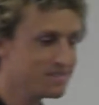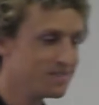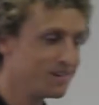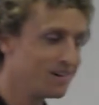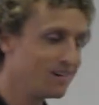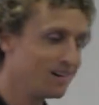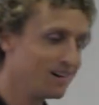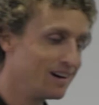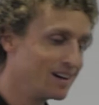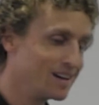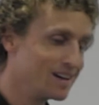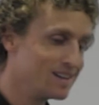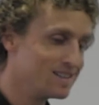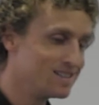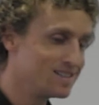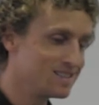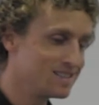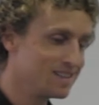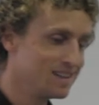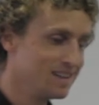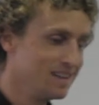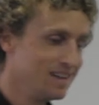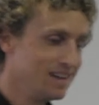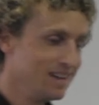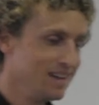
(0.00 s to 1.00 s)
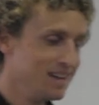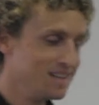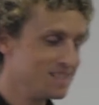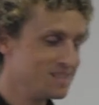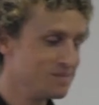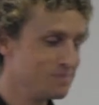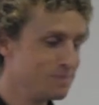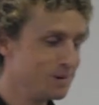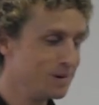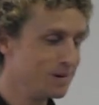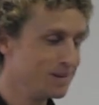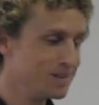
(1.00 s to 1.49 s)
all, I guess it's
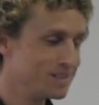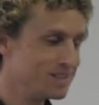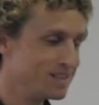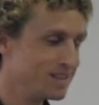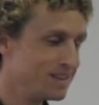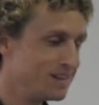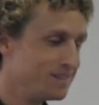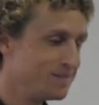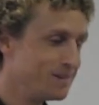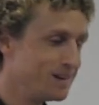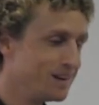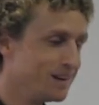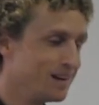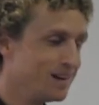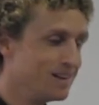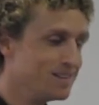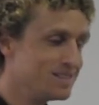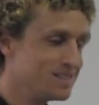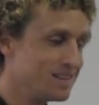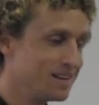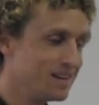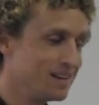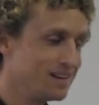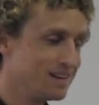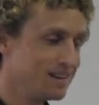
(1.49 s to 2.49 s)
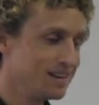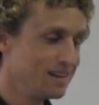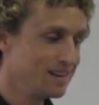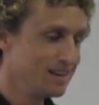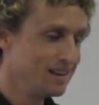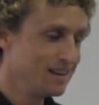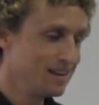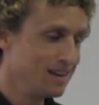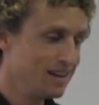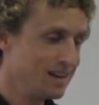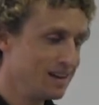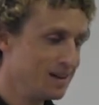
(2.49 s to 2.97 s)
important to realize that
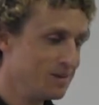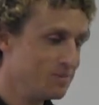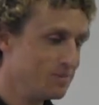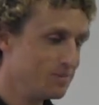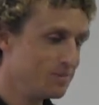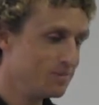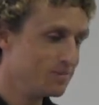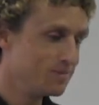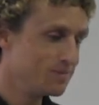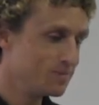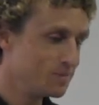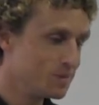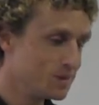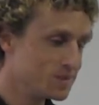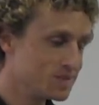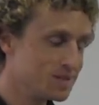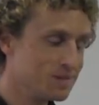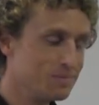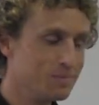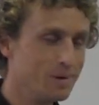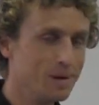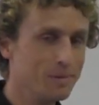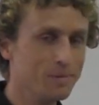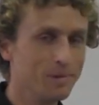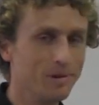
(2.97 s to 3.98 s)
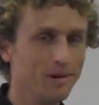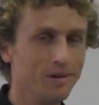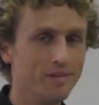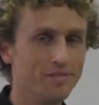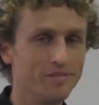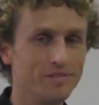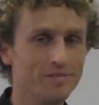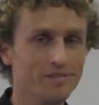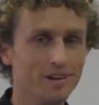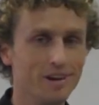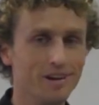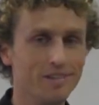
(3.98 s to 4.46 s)
Muslim people are
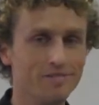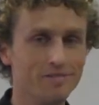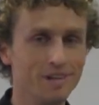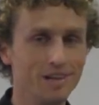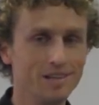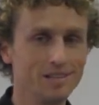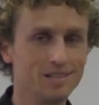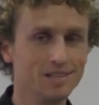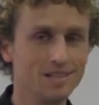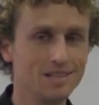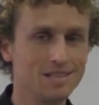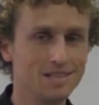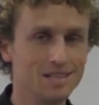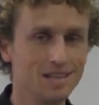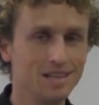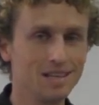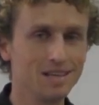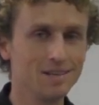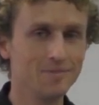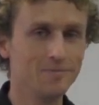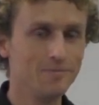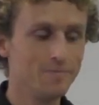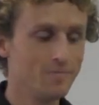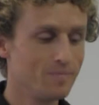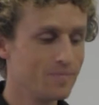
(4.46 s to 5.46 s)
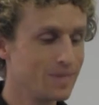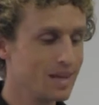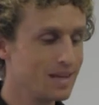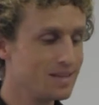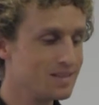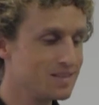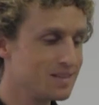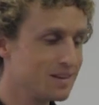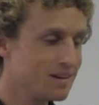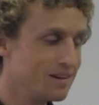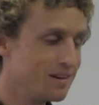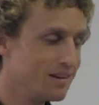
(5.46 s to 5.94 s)
often very fatalistic,
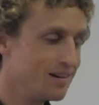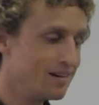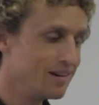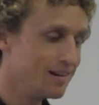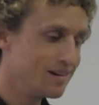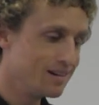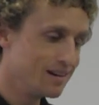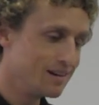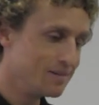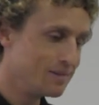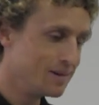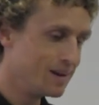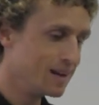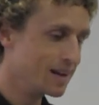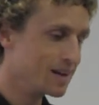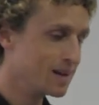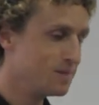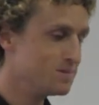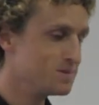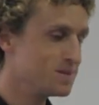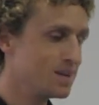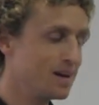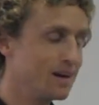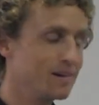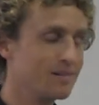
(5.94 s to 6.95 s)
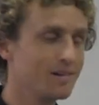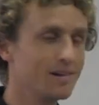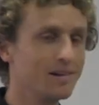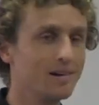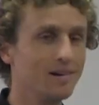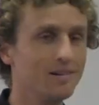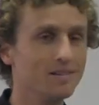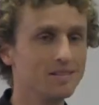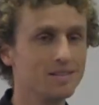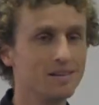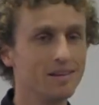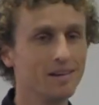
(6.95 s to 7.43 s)
and so when it comes to
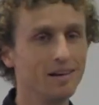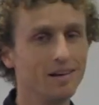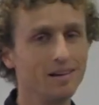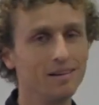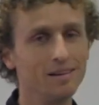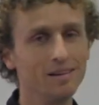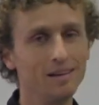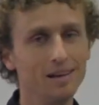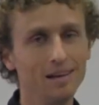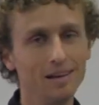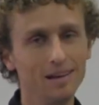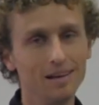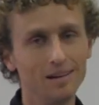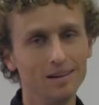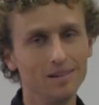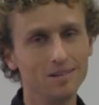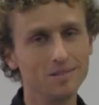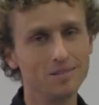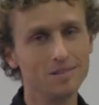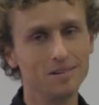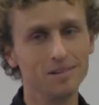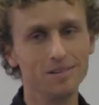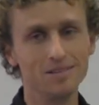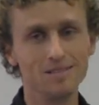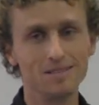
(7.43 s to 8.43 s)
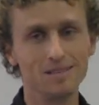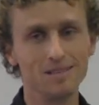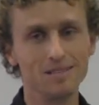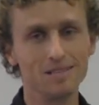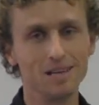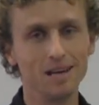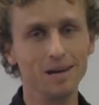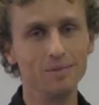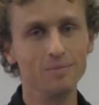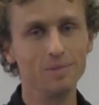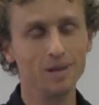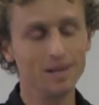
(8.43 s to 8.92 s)
agriculture, it's the
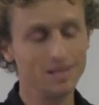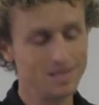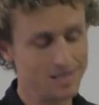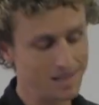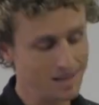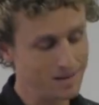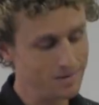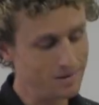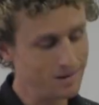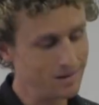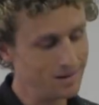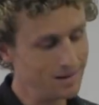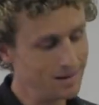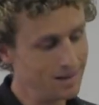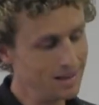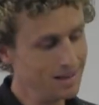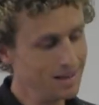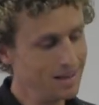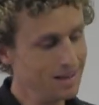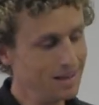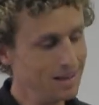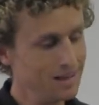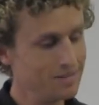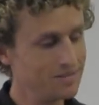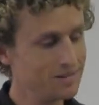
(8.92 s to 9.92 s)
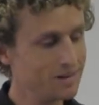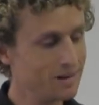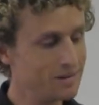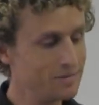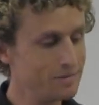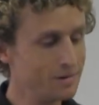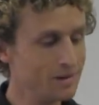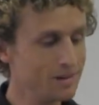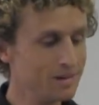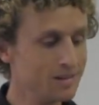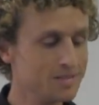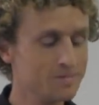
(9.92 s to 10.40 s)
same. They say, well, if God
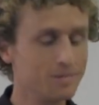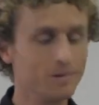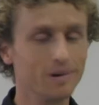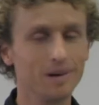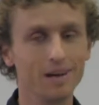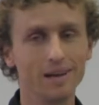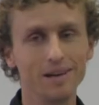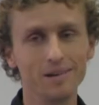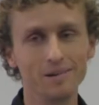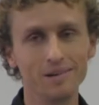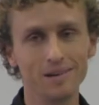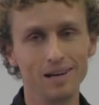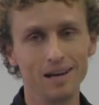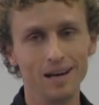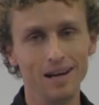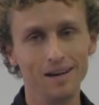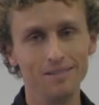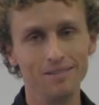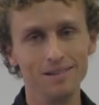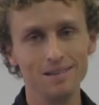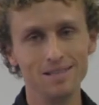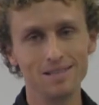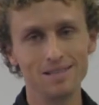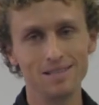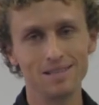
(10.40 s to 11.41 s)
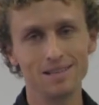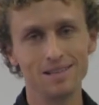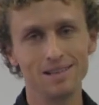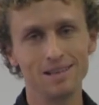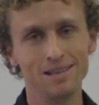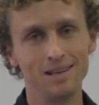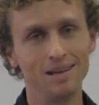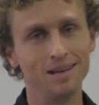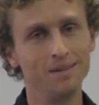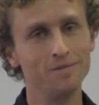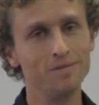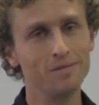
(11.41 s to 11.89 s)
wills, we'll get a good harvest.
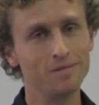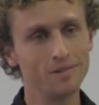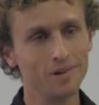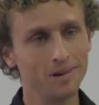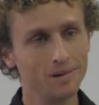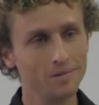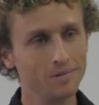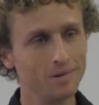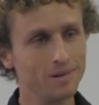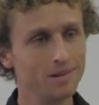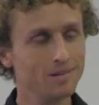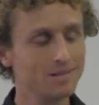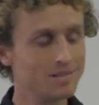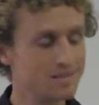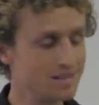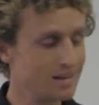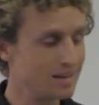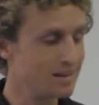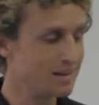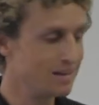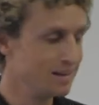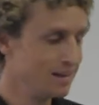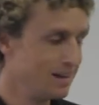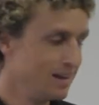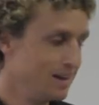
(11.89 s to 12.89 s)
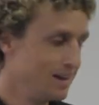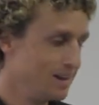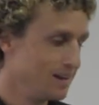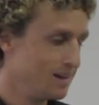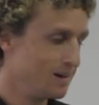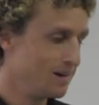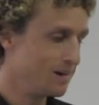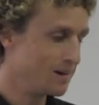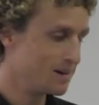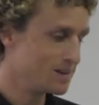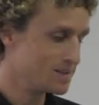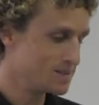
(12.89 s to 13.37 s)
If God wills, the
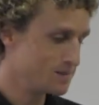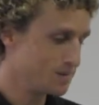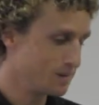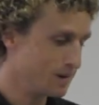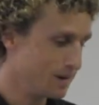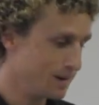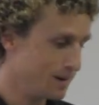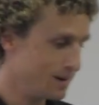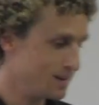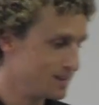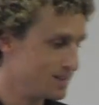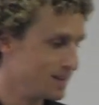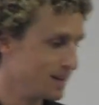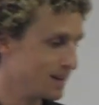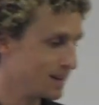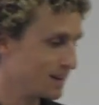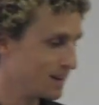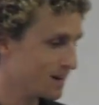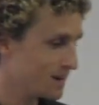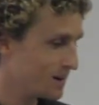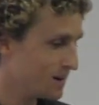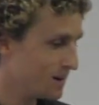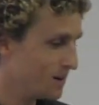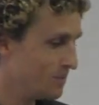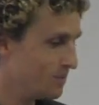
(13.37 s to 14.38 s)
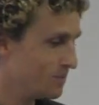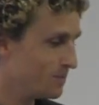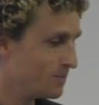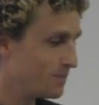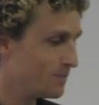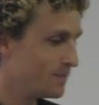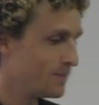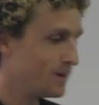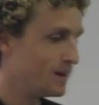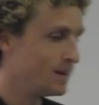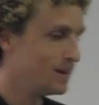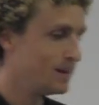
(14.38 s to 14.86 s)
locusts won't attack the crop.
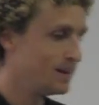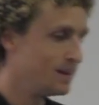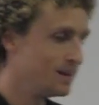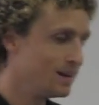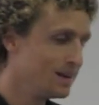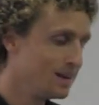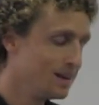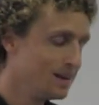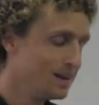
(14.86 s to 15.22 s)
And